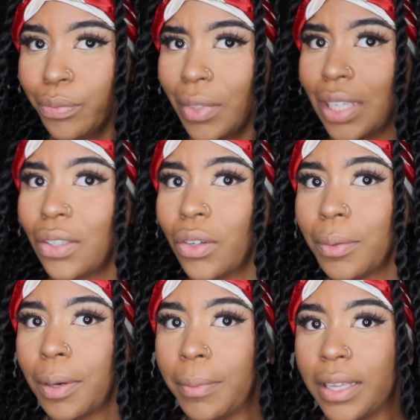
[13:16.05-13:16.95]
Ignore
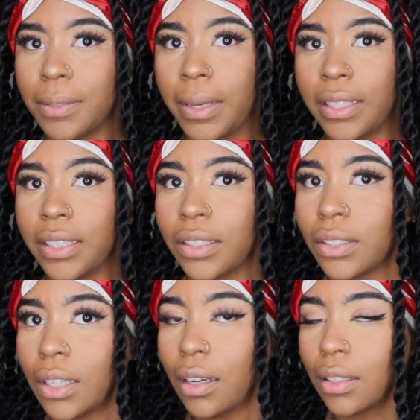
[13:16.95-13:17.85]
my mess back there. There's
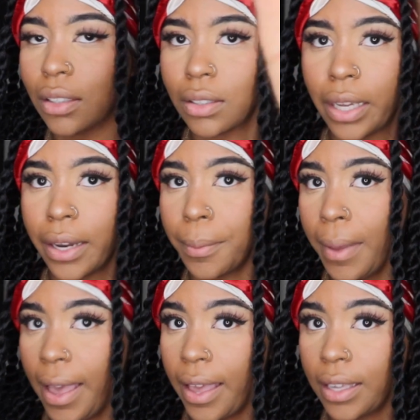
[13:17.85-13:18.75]
all those hair
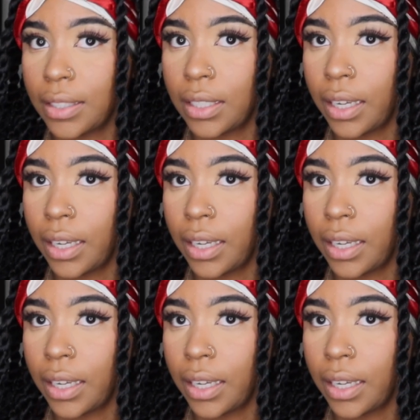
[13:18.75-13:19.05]
bags and